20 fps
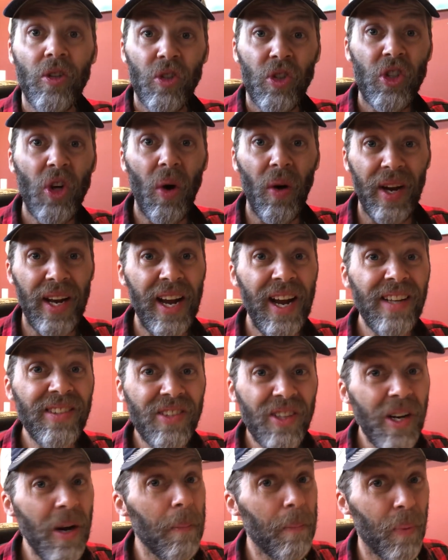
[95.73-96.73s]
So
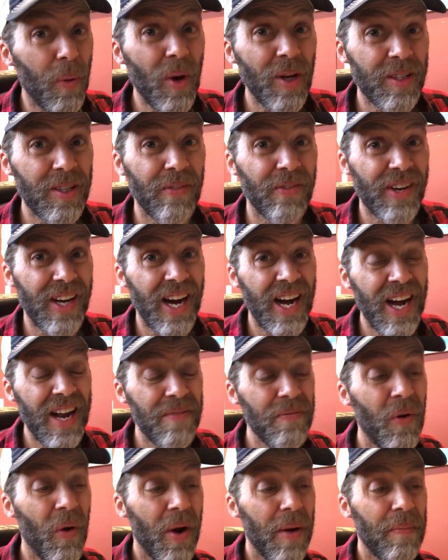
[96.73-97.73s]
it's an impressive
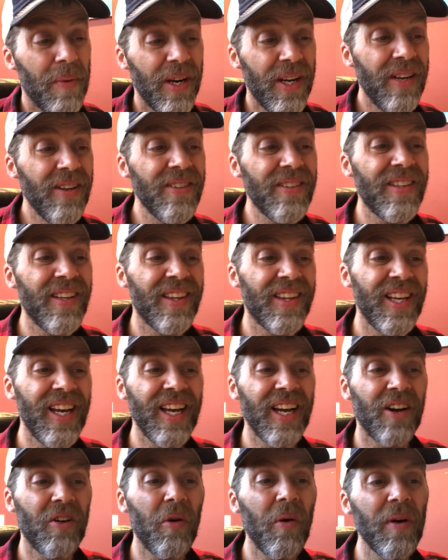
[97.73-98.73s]
convoy, but here's the
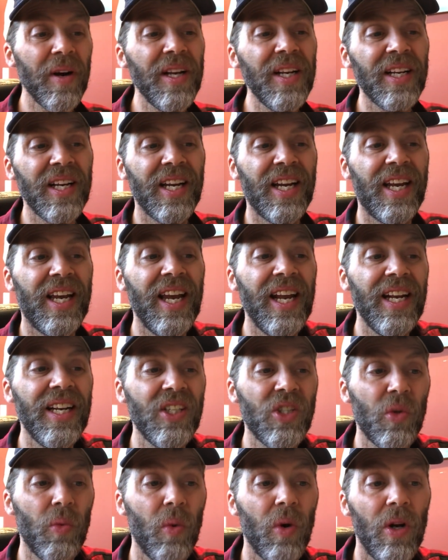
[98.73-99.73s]
thing. According to
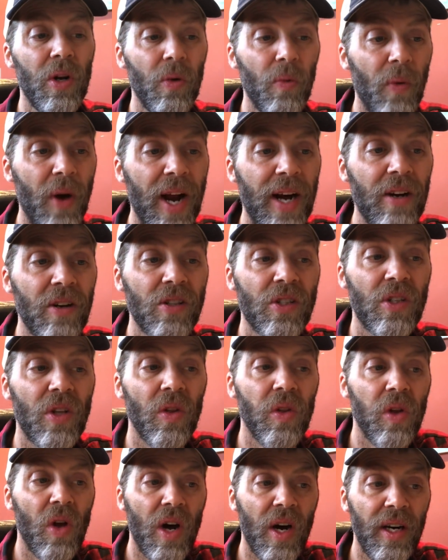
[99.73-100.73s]
Guinness World Records, the
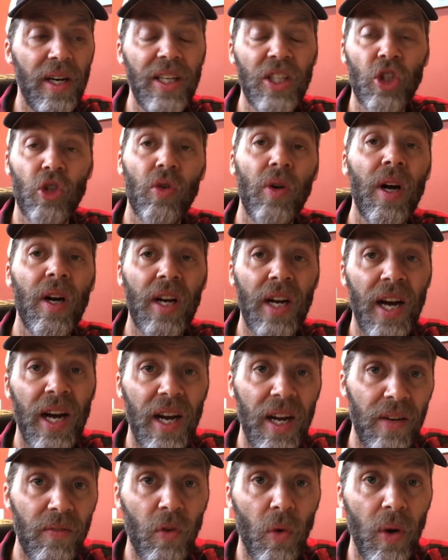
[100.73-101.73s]
longest truck
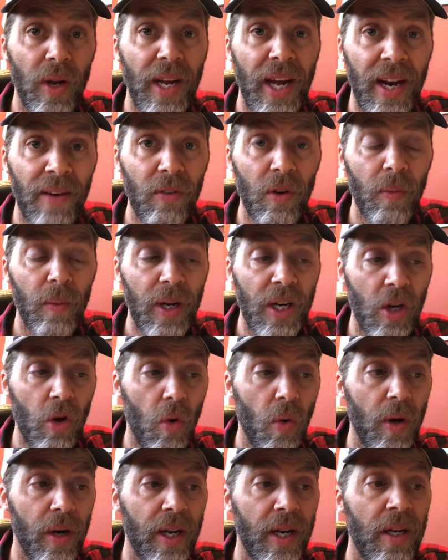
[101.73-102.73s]
convoy ever
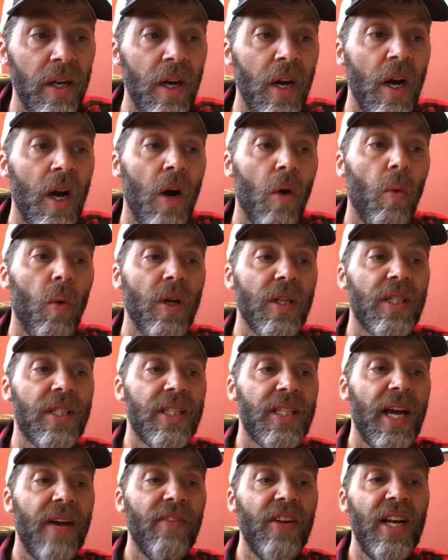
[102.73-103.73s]
recorded was
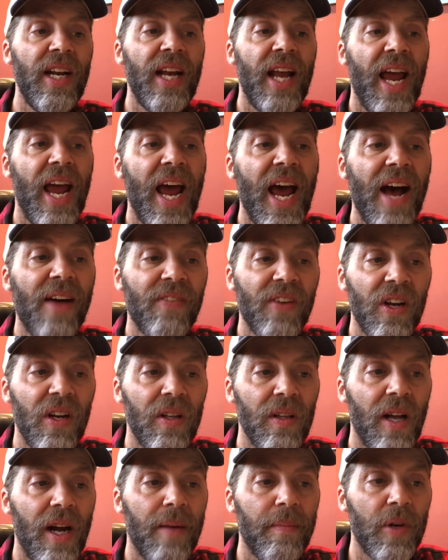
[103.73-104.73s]
seven and a half
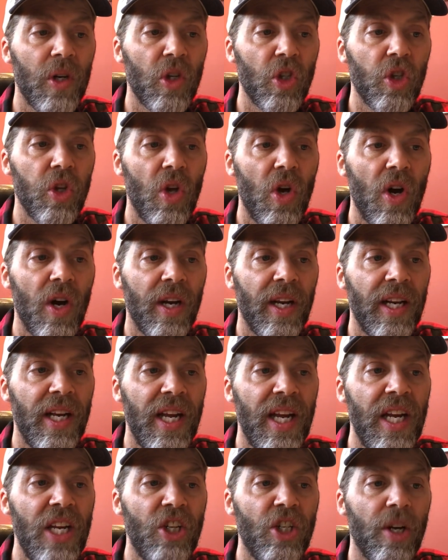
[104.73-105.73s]
kilometers long in
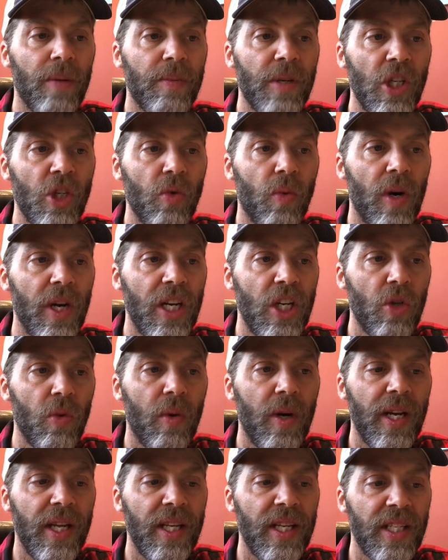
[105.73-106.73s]
Egypt in
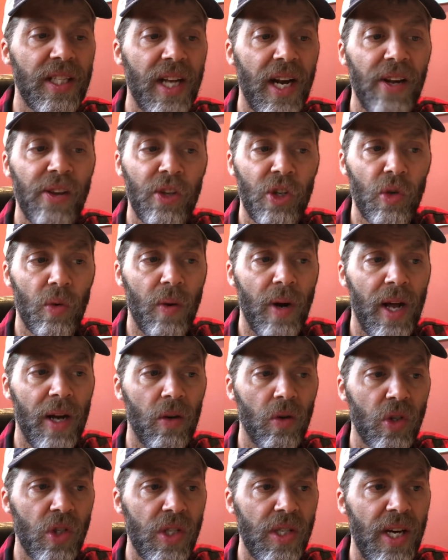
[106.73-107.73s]
2020, this out of the
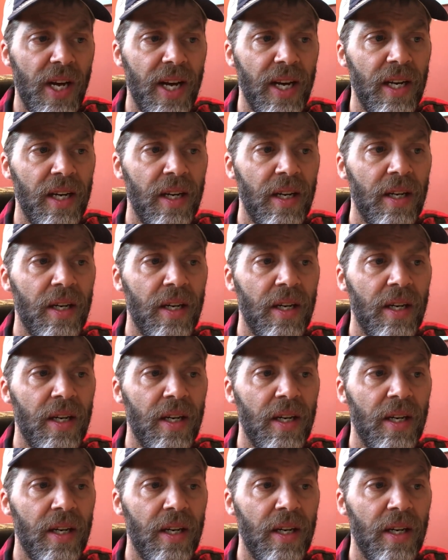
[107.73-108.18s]
Toronto Sun.